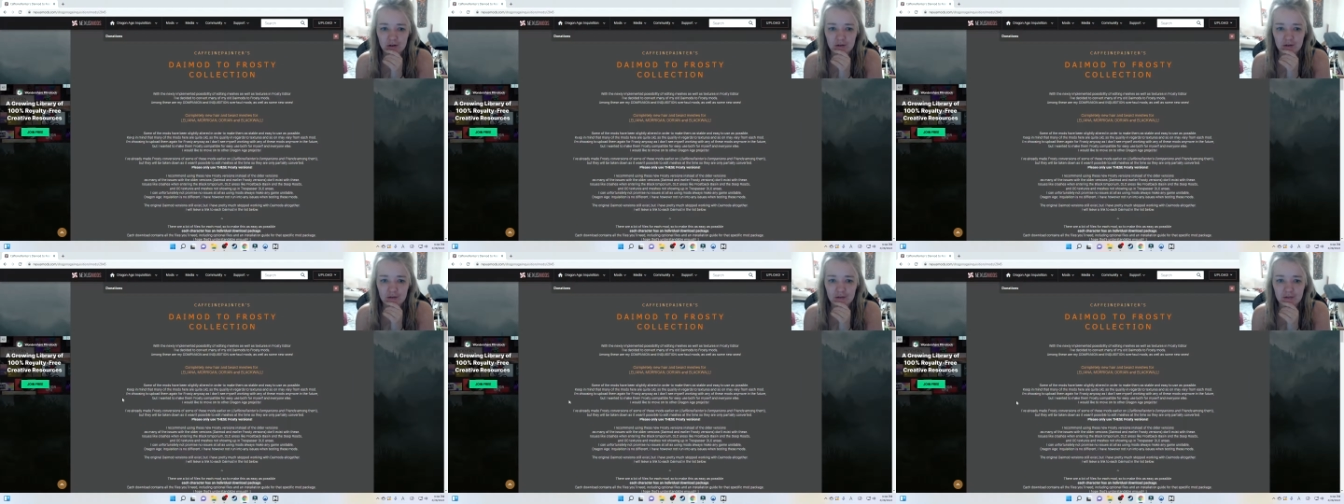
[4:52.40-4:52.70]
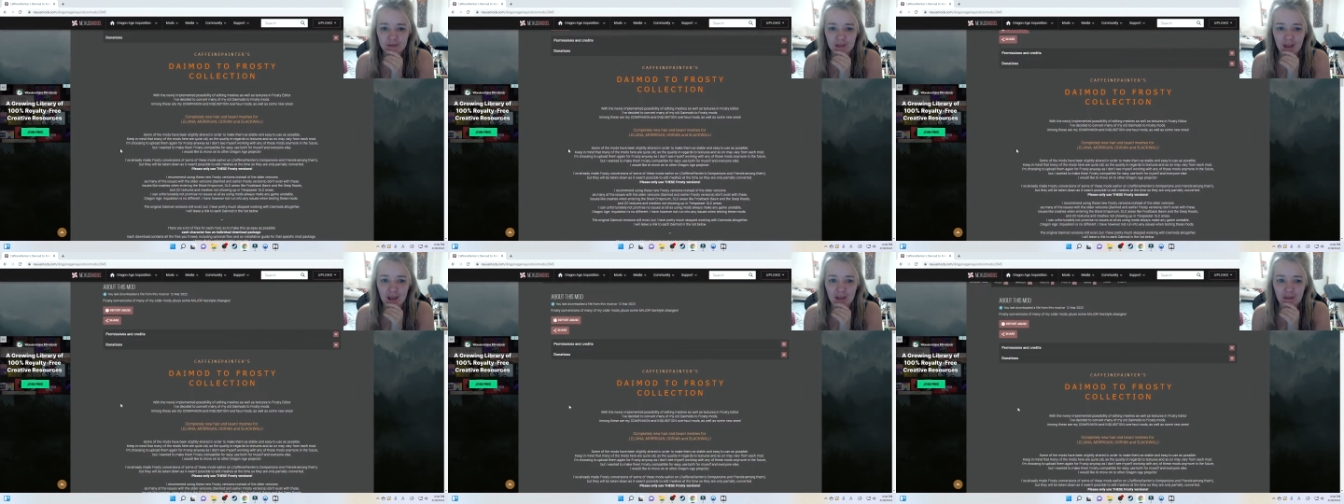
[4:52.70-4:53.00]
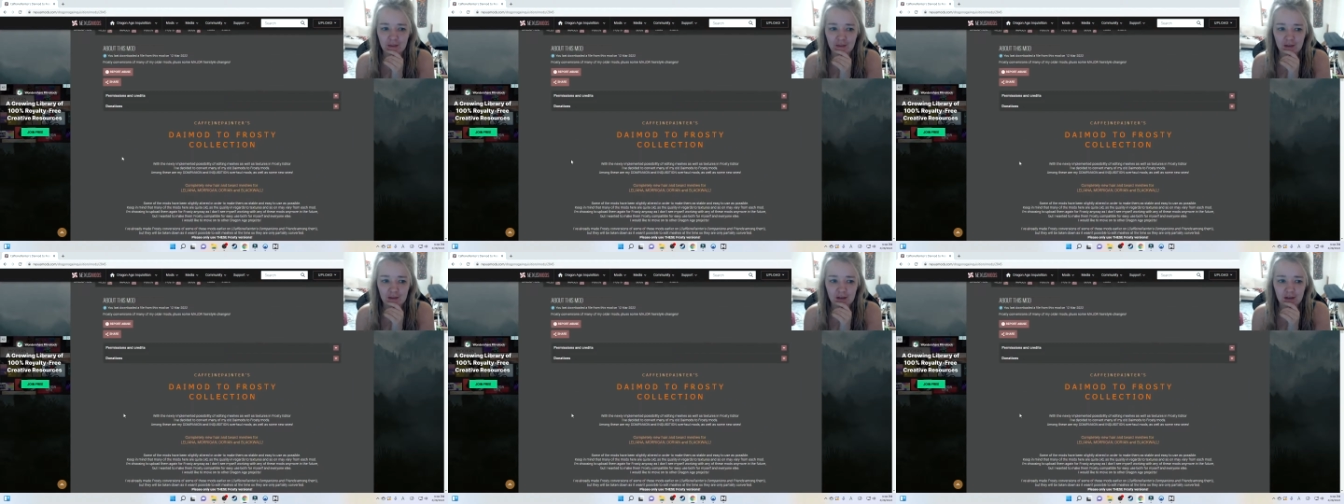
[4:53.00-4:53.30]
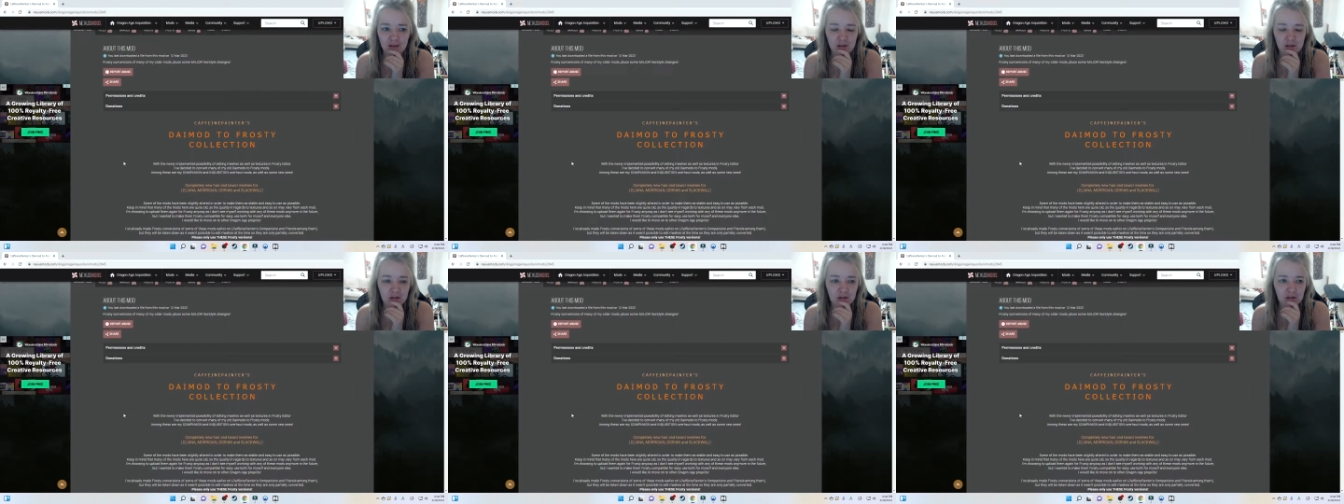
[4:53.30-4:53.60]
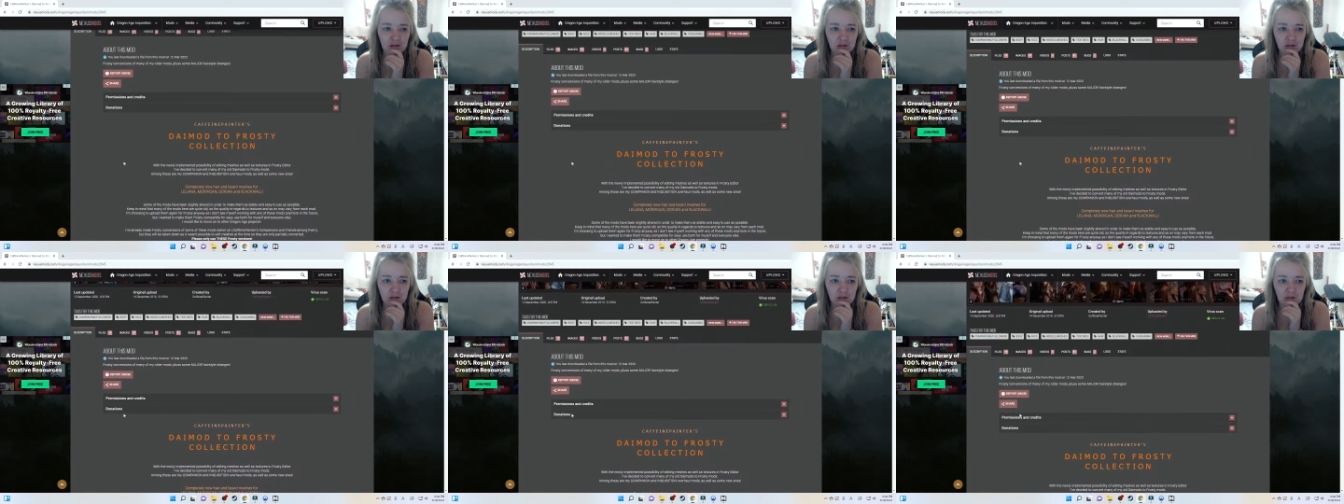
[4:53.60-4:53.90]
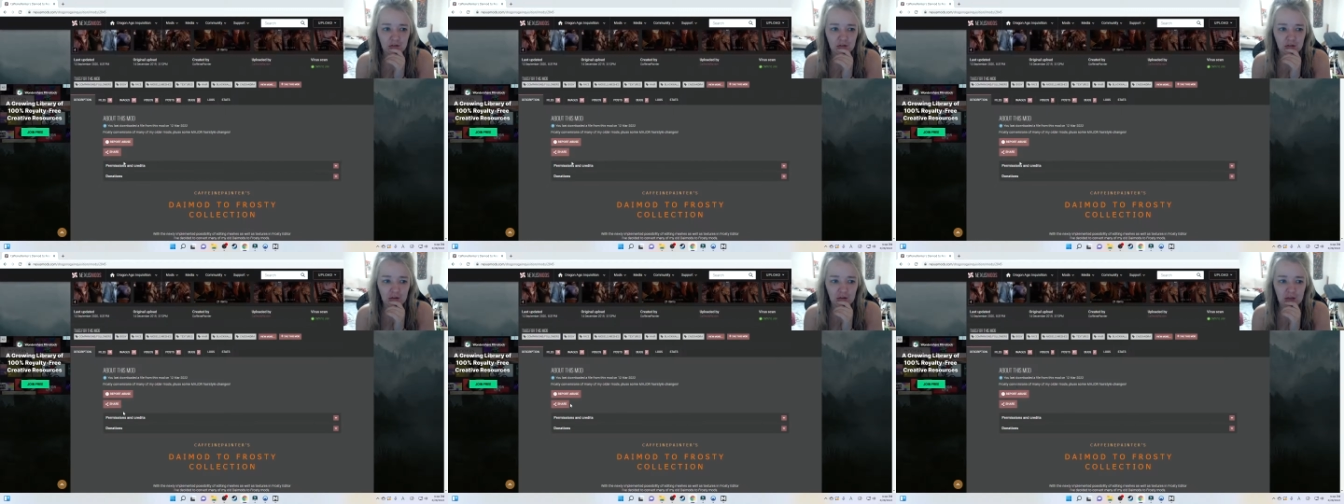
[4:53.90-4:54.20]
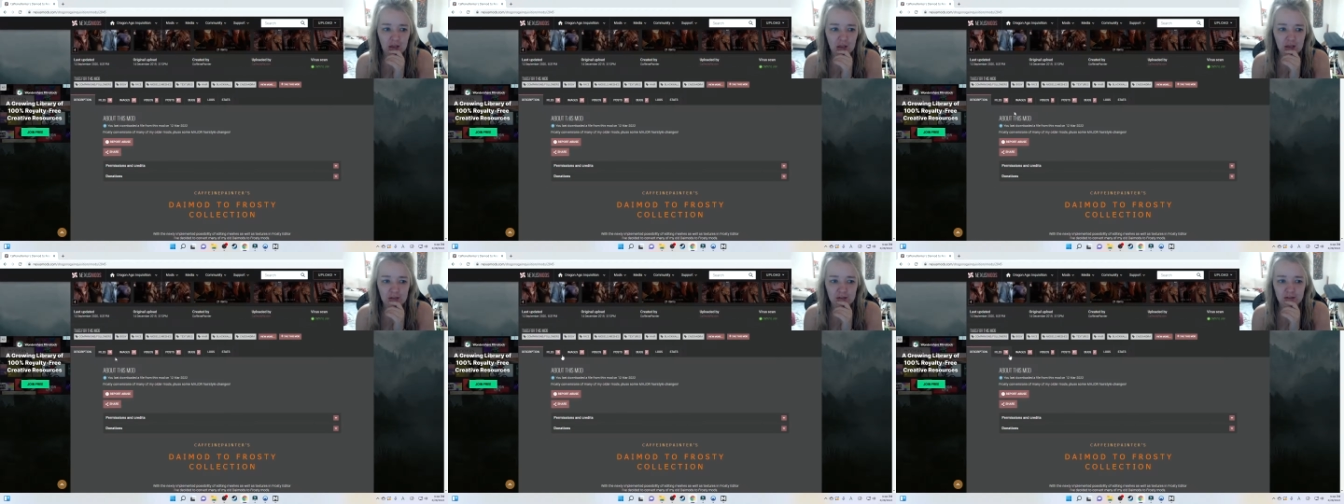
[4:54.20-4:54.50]
say like
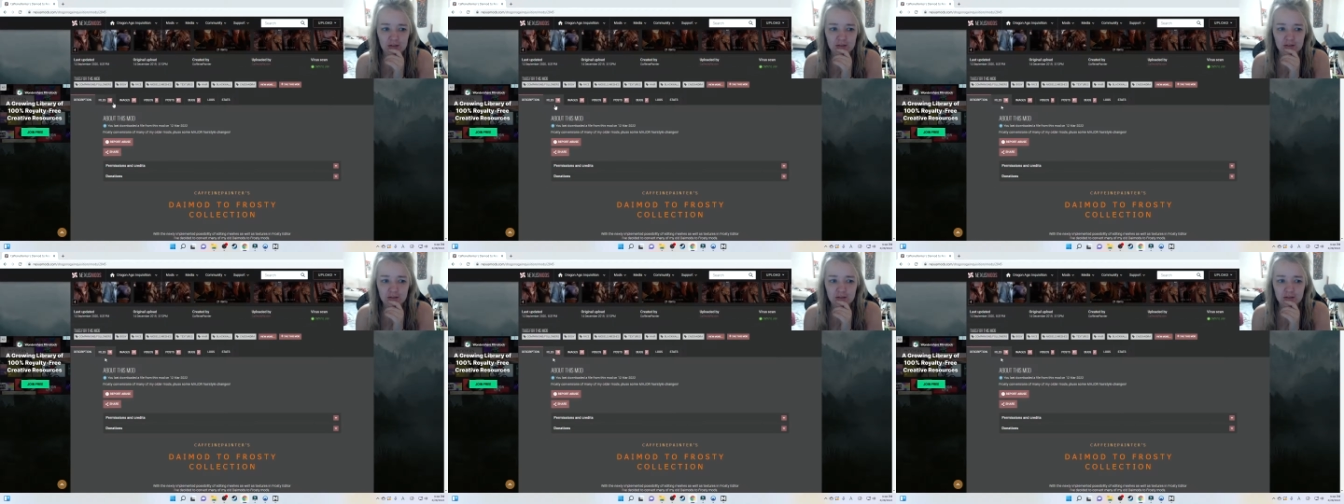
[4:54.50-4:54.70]
it